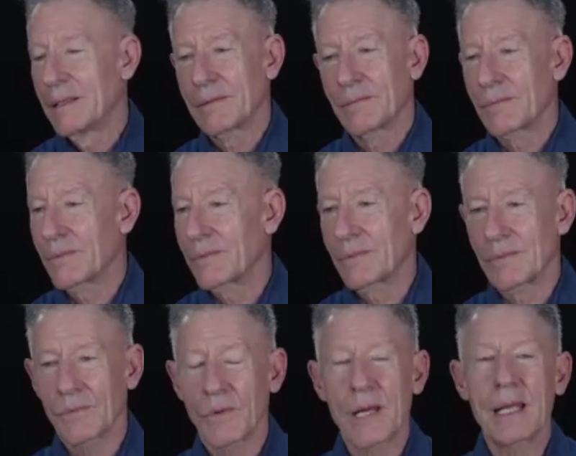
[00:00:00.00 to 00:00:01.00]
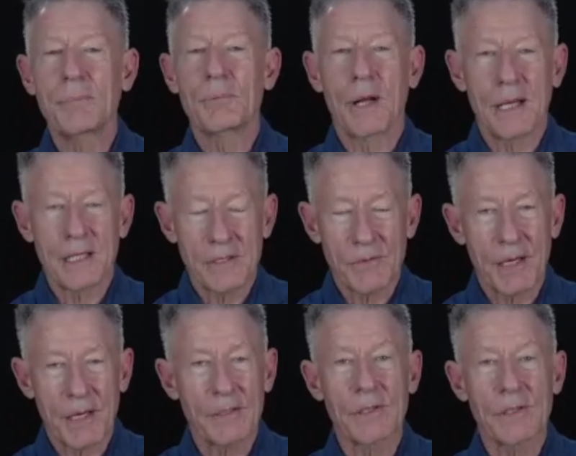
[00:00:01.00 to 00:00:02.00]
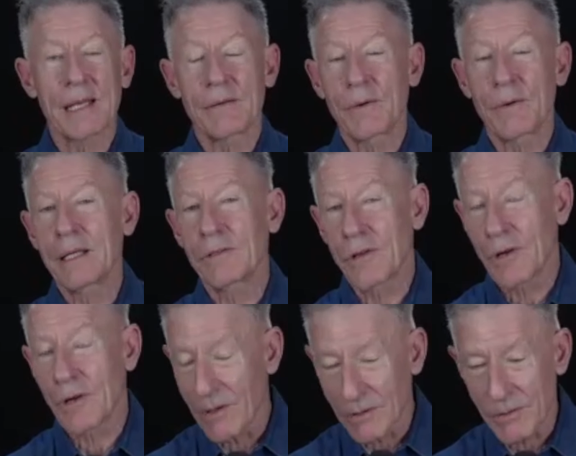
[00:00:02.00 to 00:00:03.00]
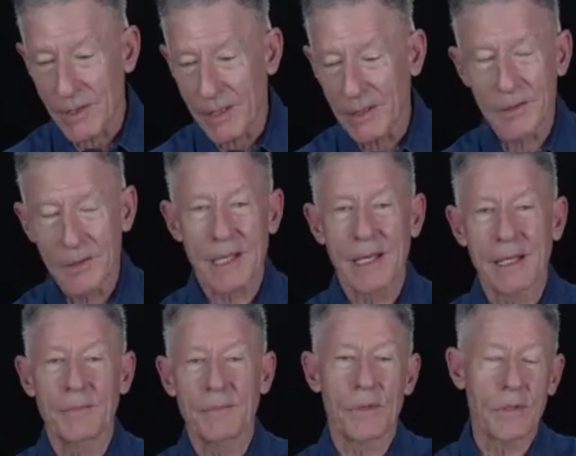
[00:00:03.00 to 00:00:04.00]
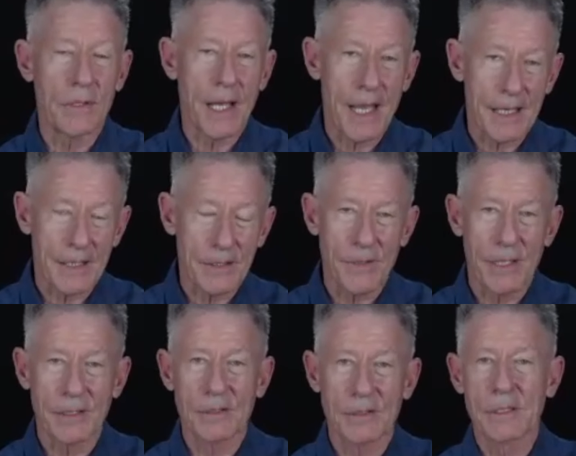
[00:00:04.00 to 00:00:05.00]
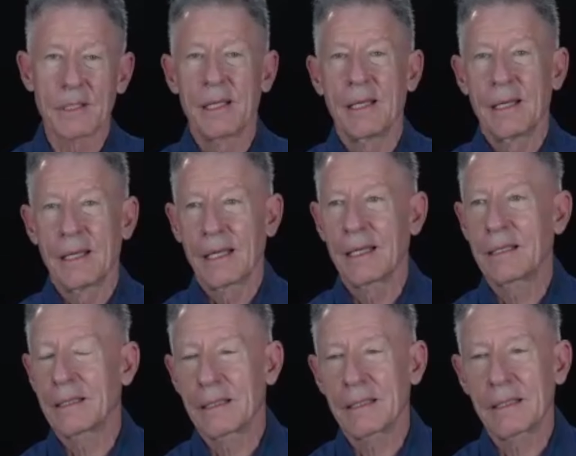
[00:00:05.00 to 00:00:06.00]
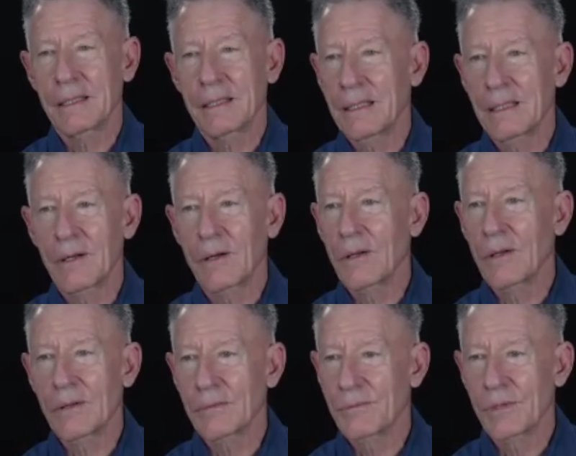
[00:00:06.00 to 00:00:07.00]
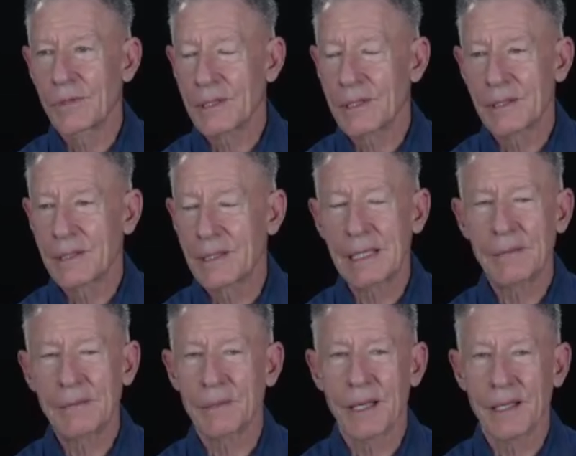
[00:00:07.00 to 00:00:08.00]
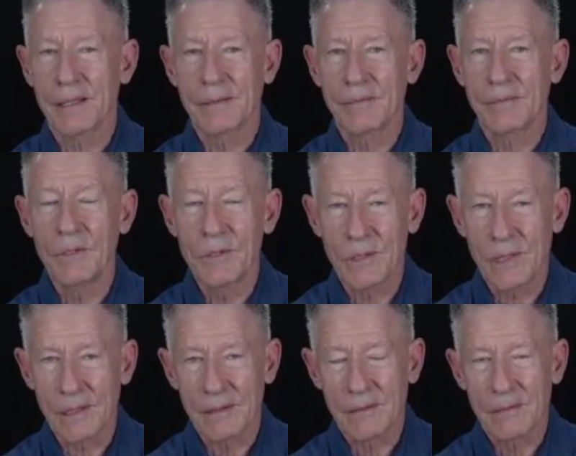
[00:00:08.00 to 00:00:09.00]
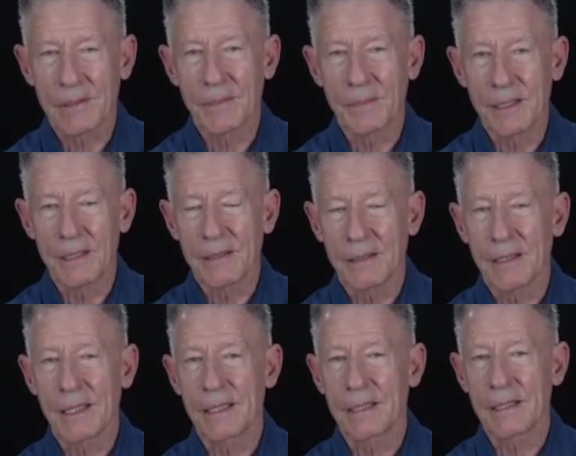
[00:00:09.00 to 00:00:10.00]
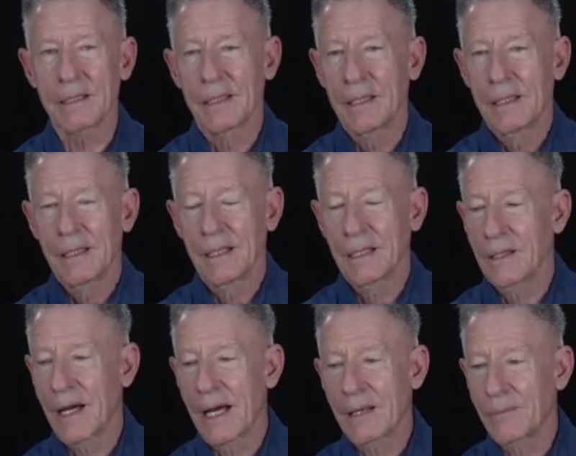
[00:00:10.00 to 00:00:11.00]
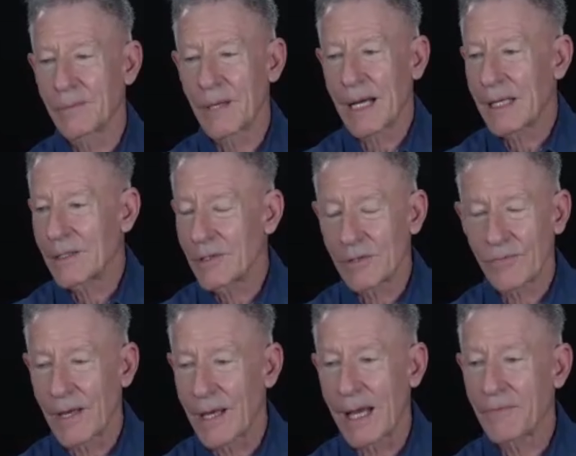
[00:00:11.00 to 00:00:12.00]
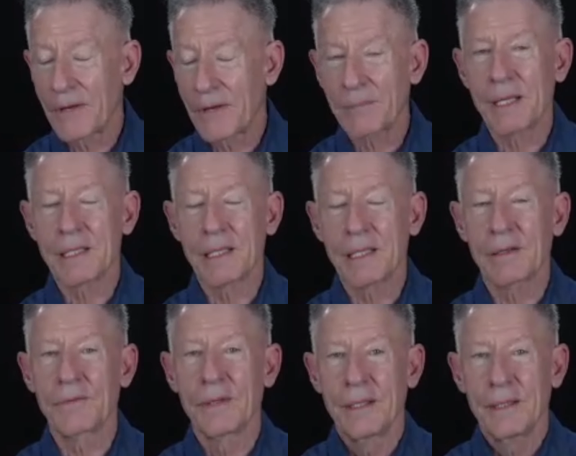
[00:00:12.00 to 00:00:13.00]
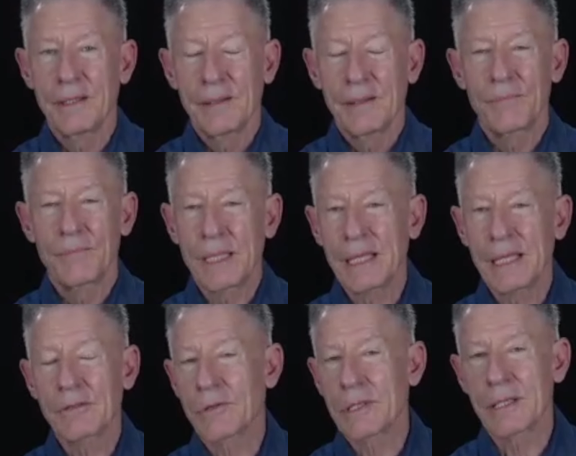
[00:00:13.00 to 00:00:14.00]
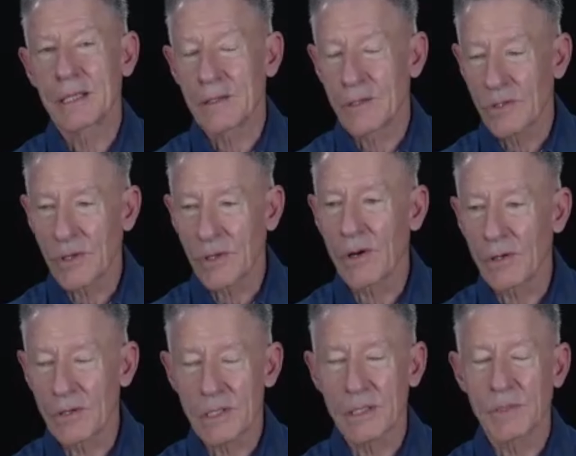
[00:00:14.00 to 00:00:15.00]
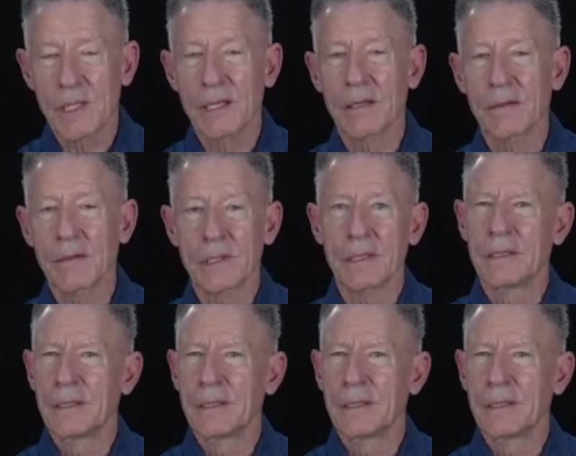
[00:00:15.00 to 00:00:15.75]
Ray Price records and Ray Charles records, they had Merle Haggard records, and it all just seemed like music to me. And I found myself being interested in songs themselves and